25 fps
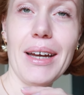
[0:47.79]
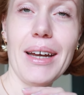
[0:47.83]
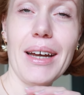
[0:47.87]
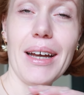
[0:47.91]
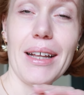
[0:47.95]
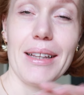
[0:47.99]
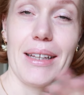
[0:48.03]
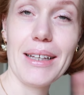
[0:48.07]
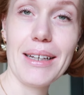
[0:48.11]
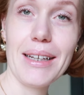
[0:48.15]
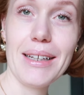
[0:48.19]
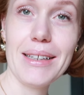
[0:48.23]

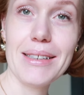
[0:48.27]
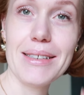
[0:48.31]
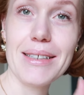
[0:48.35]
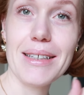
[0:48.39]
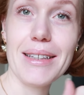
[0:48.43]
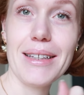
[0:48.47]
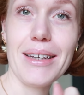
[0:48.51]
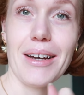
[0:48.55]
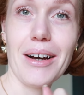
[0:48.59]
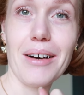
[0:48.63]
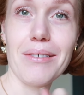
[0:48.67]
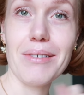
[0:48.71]
and then into
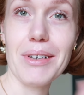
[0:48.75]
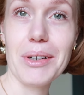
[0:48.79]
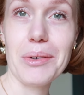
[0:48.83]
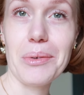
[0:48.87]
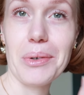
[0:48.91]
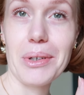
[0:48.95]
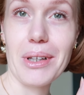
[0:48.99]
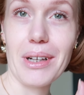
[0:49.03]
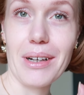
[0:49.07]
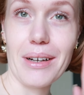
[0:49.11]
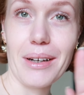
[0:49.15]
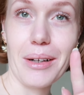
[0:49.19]
the oven
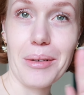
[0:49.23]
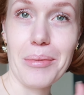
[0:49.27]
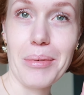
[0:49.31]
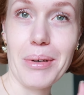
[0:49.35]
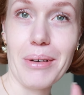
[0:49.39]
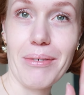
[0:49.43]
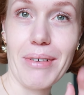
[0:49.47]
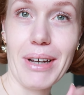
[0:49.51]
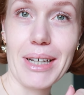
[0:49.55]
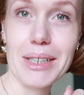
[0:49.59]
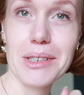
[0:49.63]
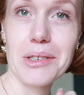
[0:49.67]
with a little
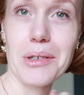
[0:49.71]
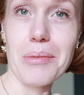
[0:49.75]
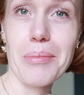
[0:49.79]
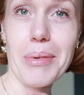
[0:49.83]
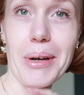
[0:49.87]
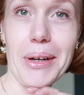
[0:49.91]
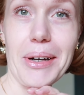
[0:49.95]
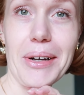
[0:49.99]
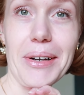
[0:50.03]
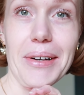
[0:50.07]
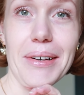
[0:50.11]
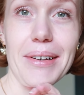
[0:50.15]
bit of extra
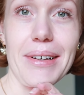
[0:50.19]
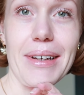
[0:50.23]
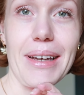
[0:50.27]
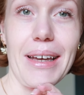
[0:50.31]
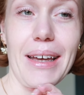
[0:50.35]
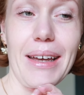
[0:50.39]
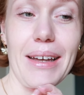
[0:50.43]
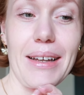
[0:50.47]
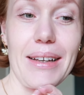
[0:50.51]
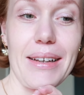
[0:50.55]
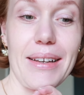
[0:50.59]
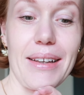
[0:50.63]
butter,
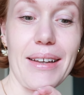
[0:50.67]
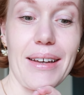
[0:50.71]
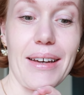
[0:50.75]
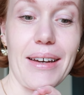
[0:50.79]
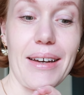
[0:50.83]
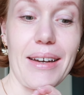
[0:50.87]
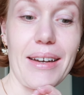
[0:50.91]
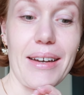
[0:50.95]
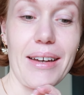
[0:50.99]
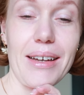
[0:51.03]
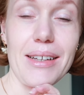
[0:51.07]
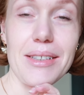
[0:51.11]
and
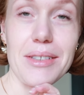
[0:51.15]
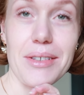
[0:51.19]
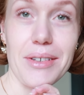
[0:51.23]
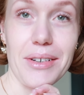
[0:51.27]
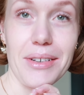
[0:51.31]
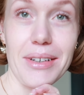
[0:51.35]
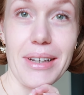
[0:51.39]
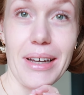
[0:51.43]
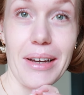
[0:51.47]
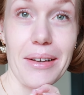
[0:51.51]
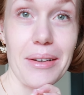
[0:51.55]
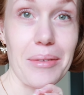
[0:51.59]
uh, it
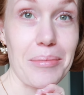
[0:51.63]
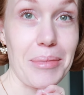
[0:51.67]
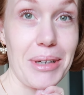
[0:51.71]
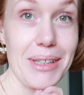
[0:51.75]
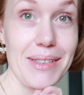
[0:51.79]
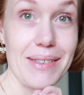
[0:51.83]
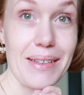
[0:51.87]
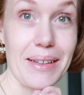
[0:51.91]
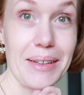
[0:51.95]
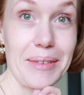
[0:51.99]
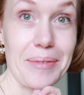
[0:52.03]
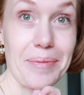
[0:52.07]
turned out
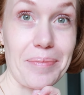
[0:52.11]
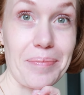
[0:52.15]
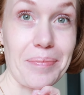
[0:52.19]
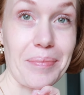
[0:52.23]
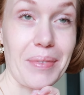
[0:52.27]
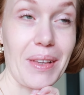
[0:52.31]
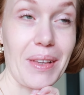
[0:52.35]
amazing.